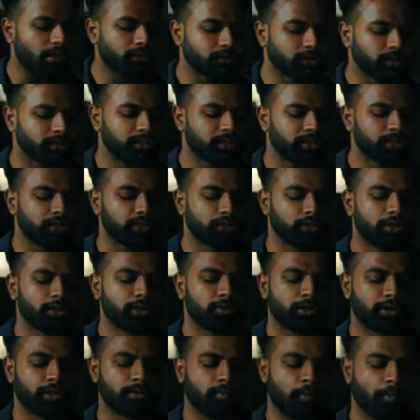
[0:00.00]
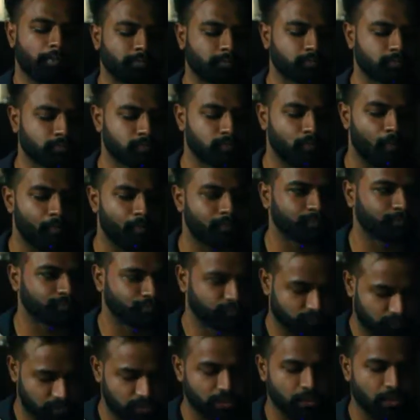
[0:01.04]
This is the sweet one. This is the sweet
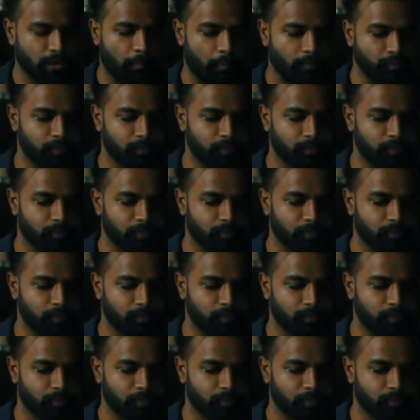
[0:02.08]
one, yeah.